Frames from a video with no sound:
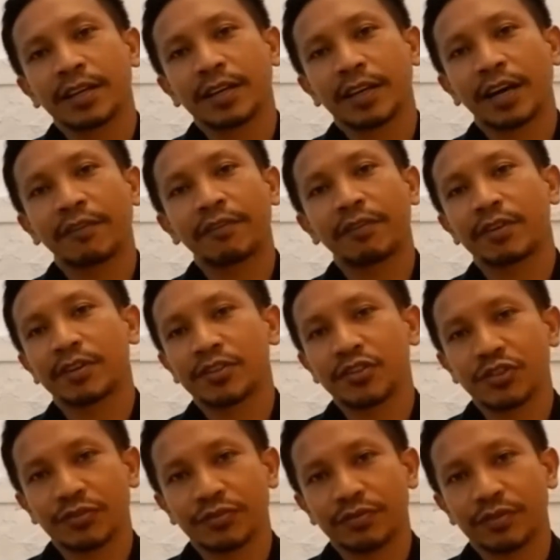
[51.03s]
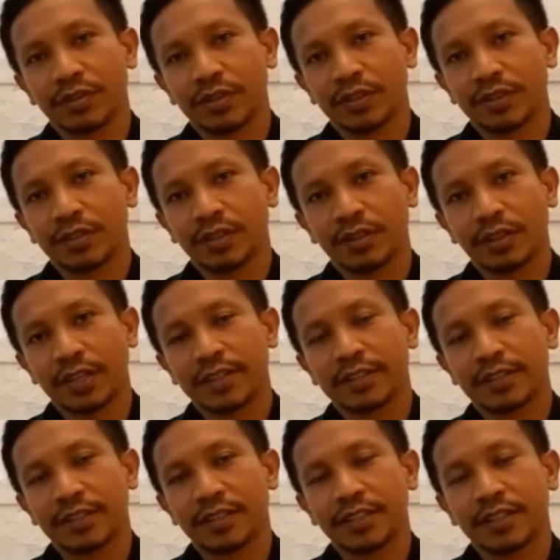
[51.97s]
coverage of the
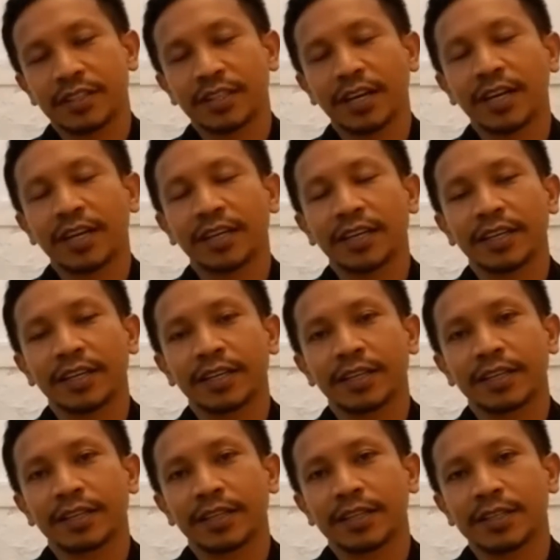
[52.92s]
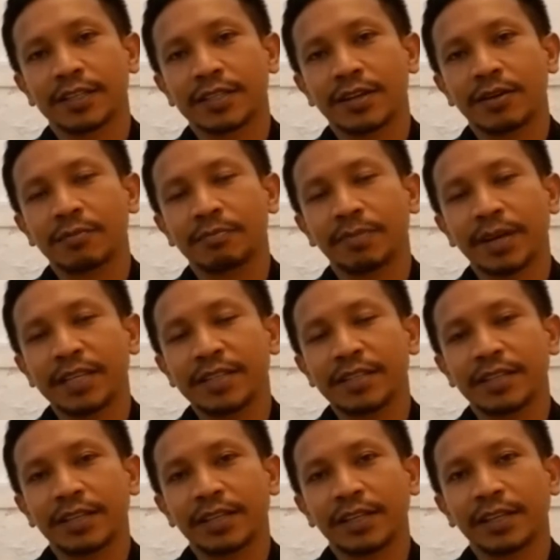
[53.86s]
lesson today? So
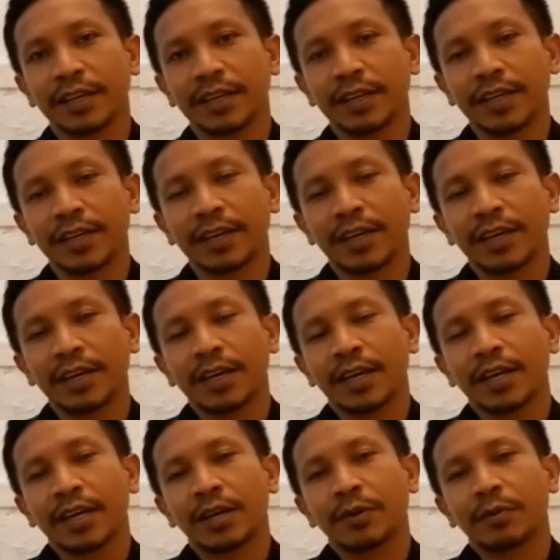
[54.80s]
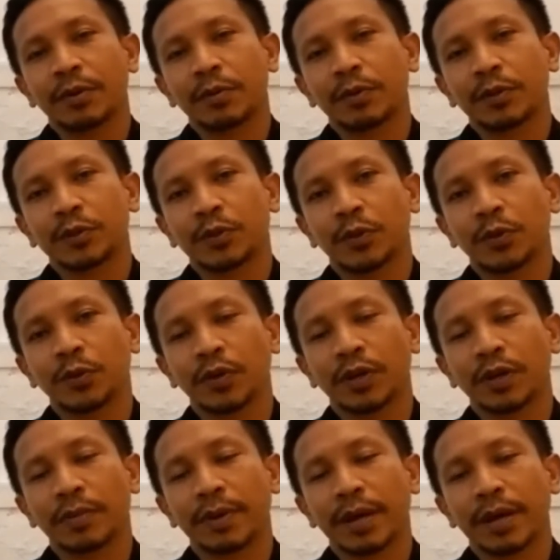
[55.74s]
basically, we will talk
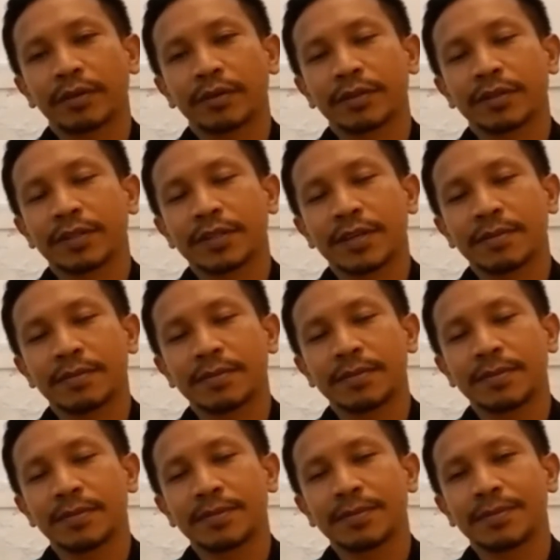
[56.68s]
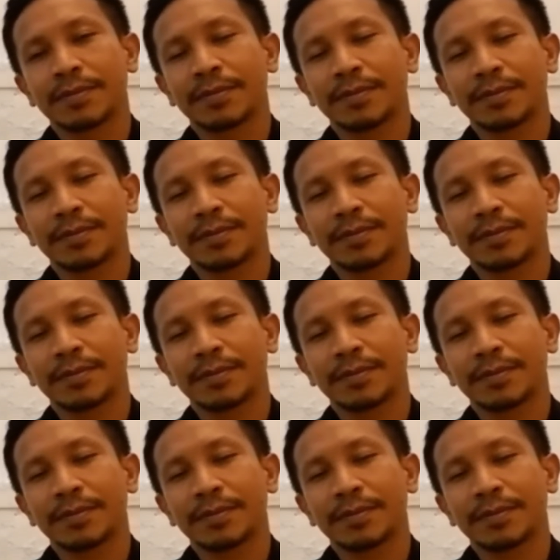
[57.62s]
about some,